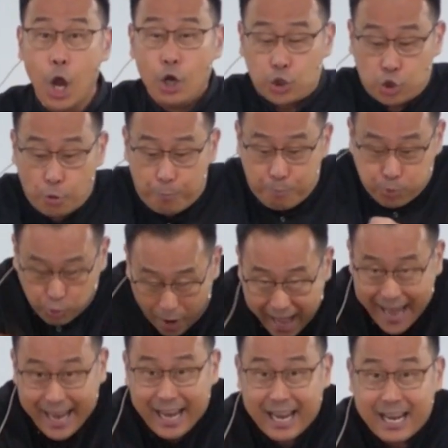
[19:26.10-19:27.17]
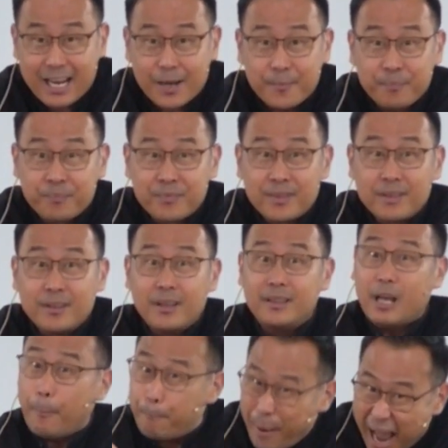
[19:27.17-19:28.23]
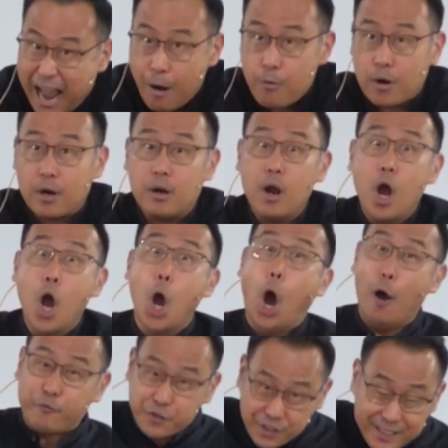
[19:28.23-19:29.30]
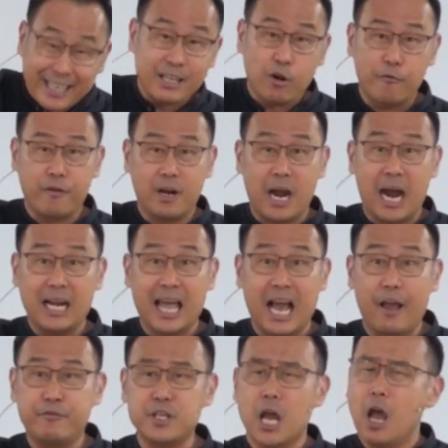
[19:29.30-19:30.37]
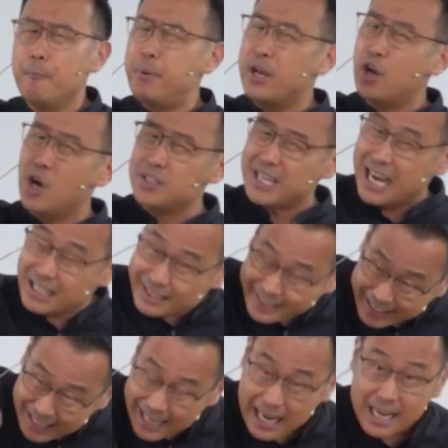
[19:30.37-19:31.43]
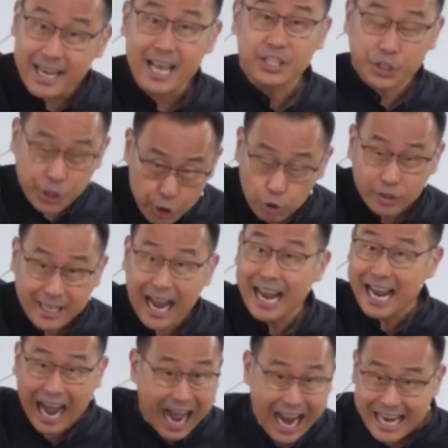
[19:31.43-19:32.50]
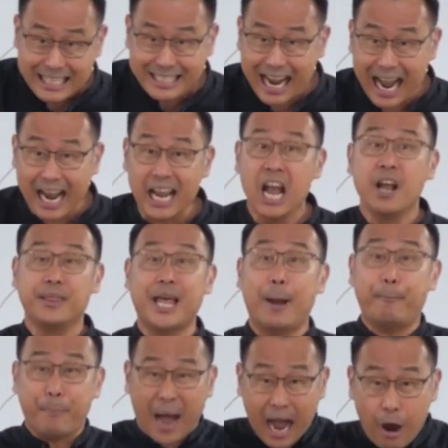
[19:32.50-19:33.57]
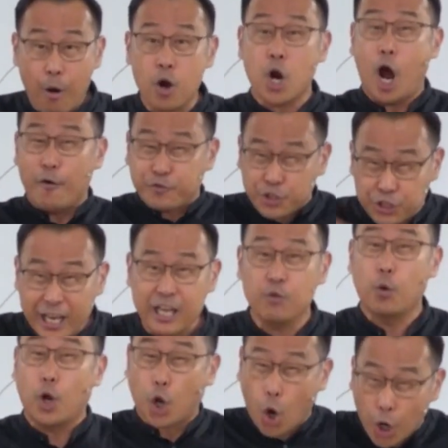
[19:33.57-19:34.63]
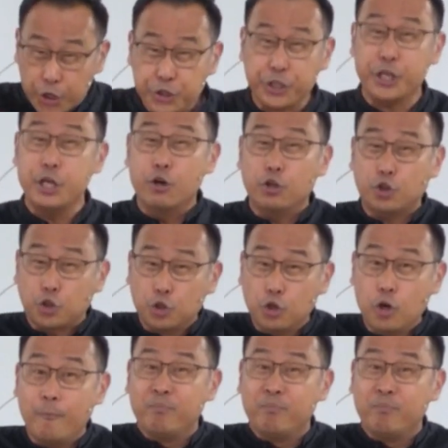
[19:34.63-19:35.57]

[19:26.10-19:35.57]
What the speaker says: to break the power of sin over our lives. Because until and unless you die, I die, the power of sin will continue to